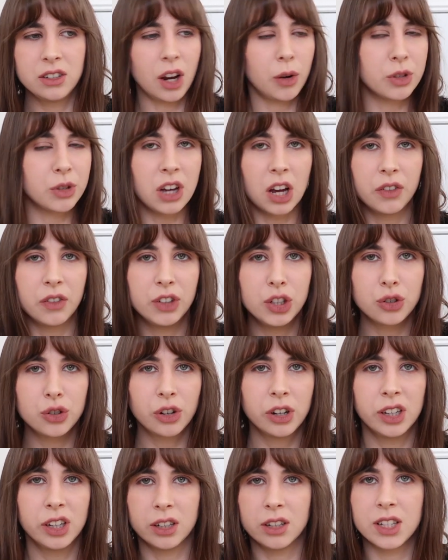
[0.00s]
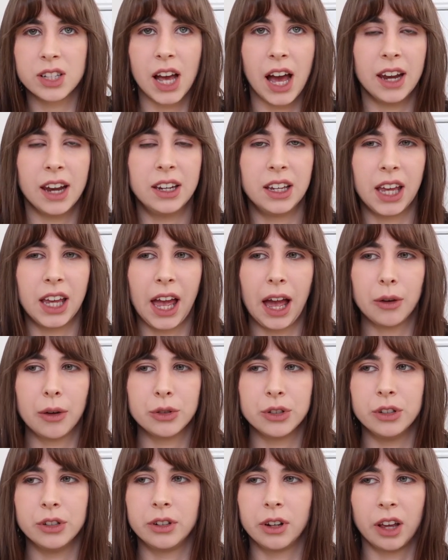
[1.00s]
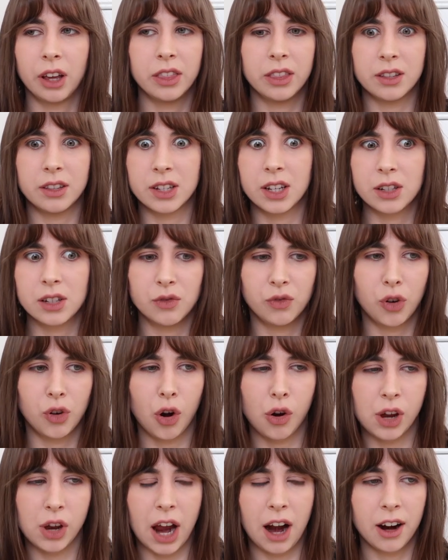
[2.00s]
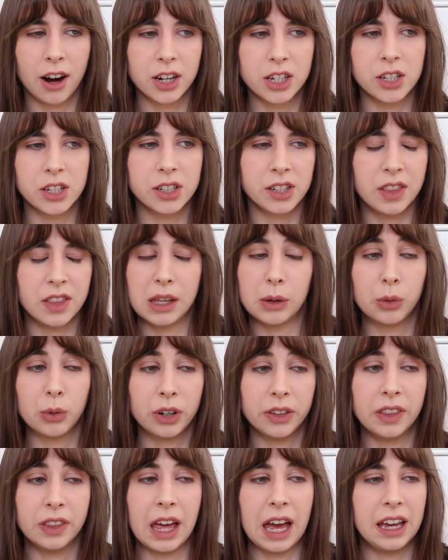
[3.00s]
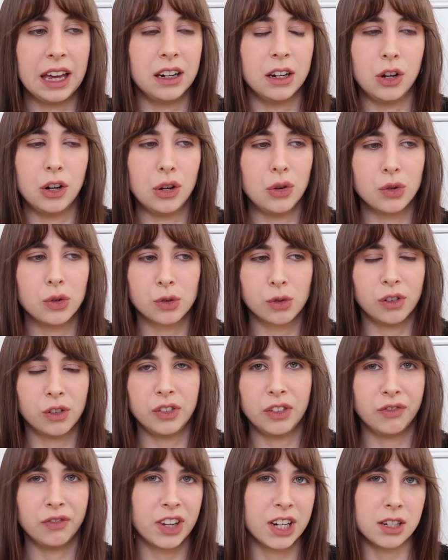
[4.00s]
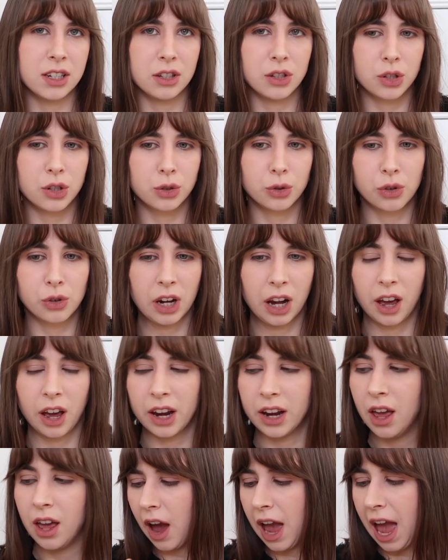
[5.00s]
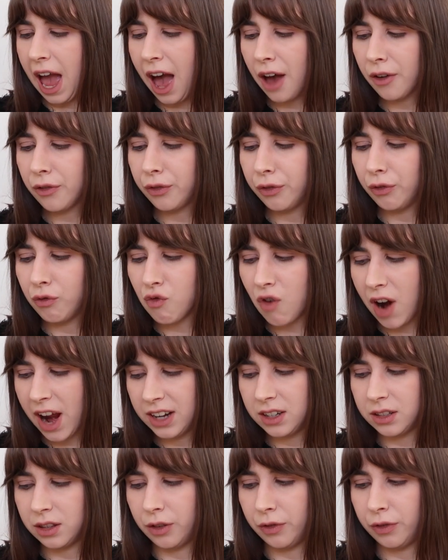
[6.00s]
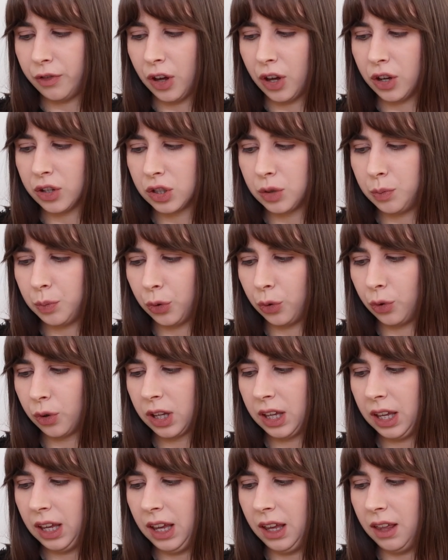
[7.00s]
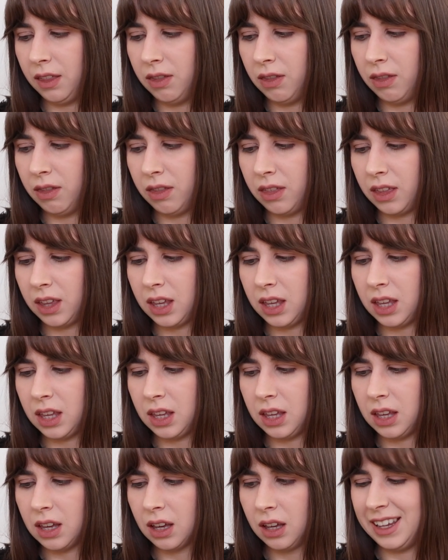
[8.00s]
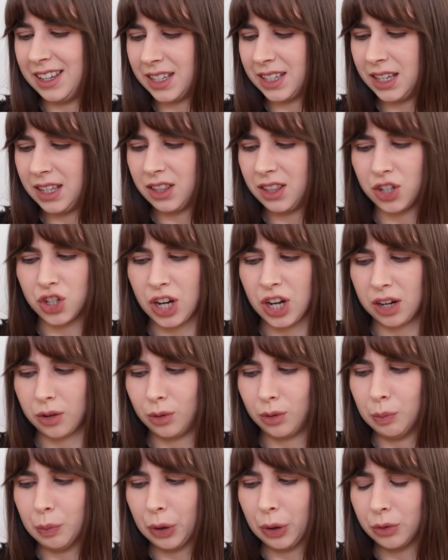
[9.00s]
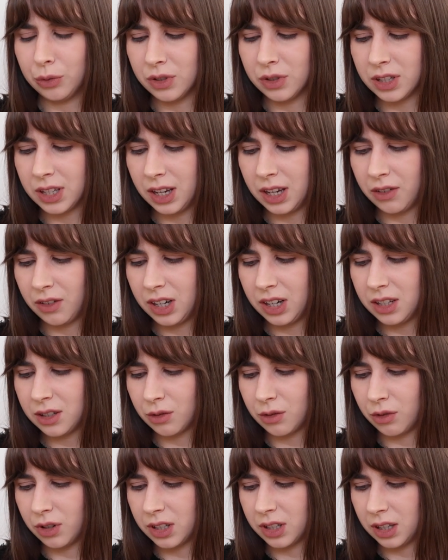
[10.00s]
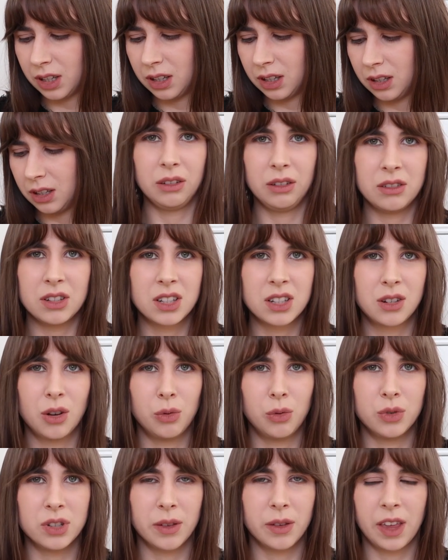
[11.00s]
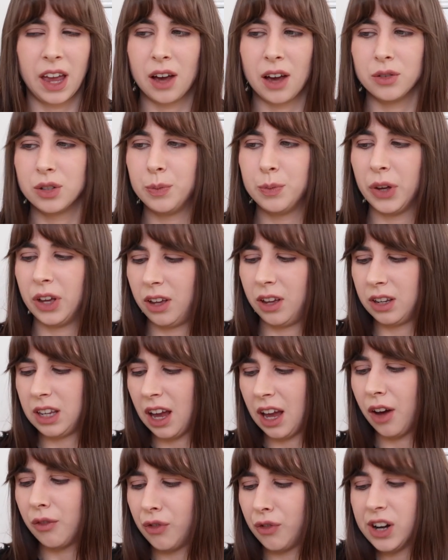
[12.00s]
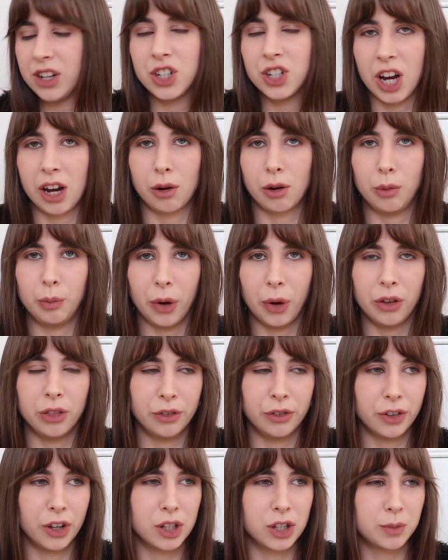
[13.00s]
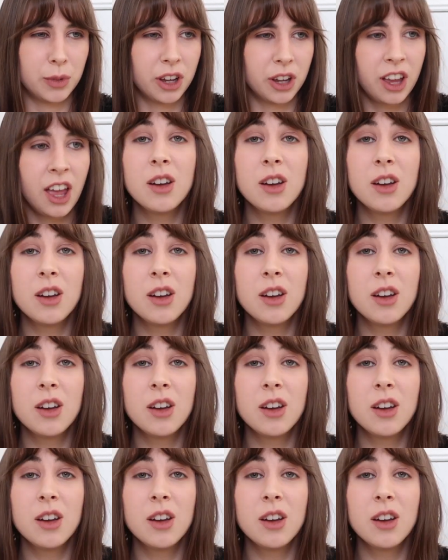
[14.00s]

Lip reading: I was kind of intrigued because I hadn't encountered like the Six of Crow characters, and they were in that in a new sort of invented storyline. I have read the first book in is it the Shadow and Bone series, or it's called something else, but yeah, I've read Shadow and Bone, the first book.